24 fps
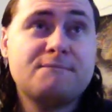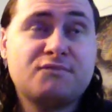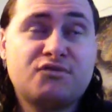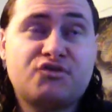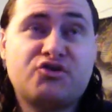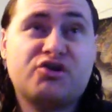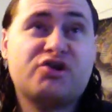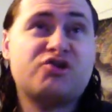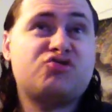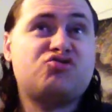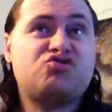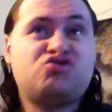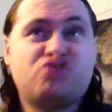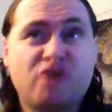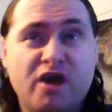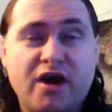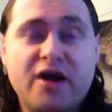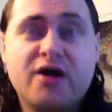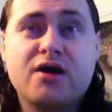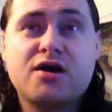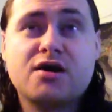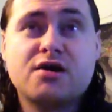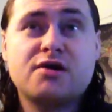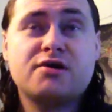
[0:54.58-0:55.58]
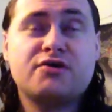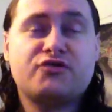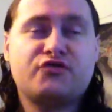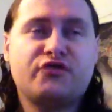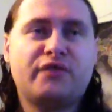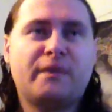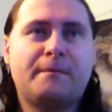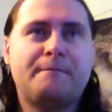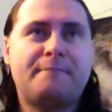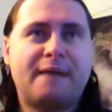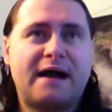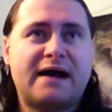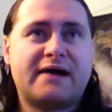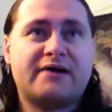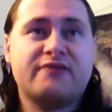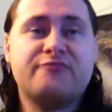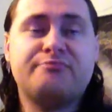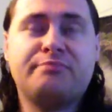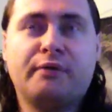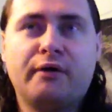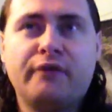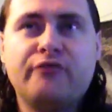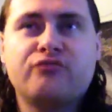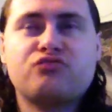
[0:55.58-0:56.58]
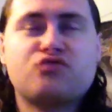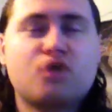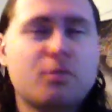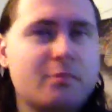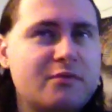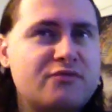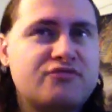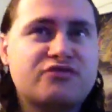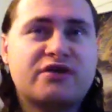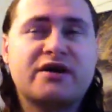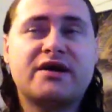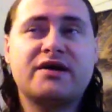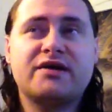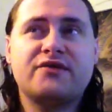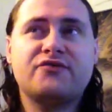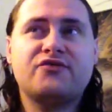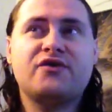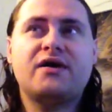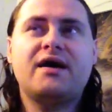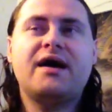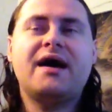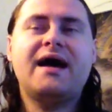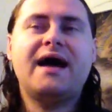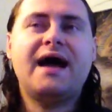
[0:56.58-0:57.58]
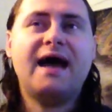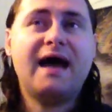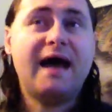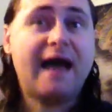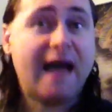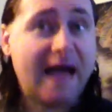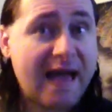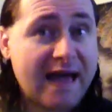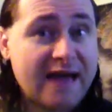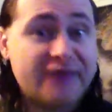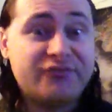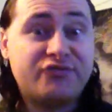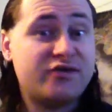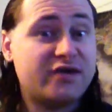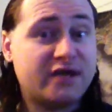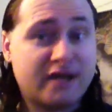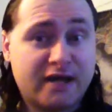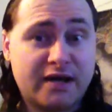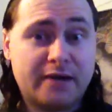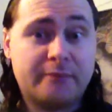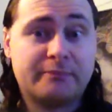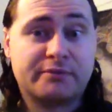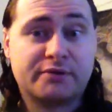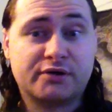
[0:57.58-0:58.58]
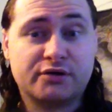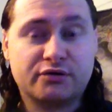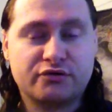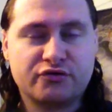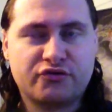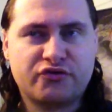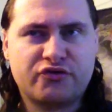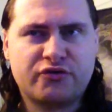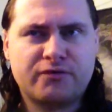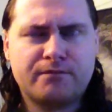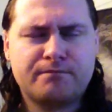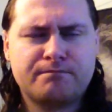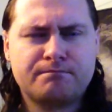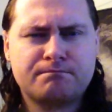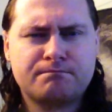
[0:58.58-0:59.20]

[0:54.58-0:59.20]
took a chair to the back of both Roman Reigns and Dean Ambrose